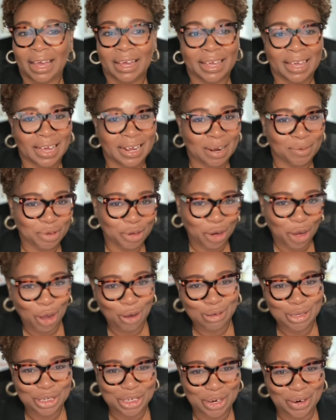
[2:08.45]
Again, I'm your
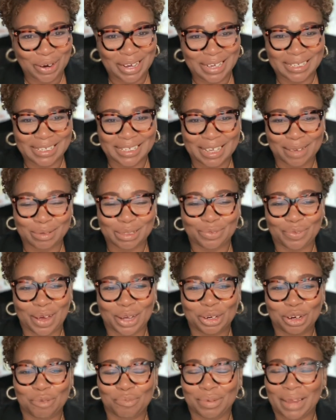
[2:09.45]
host, Sherry Sims,
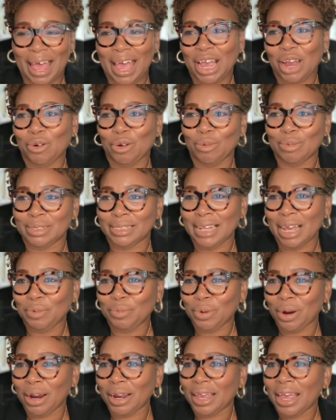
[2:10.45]
founder of Black Careers
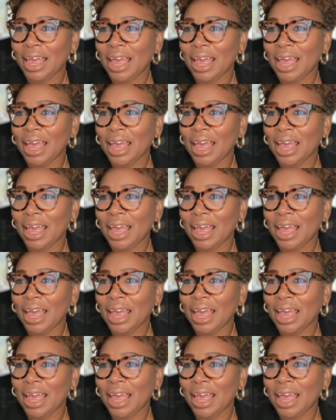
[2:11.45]
Network.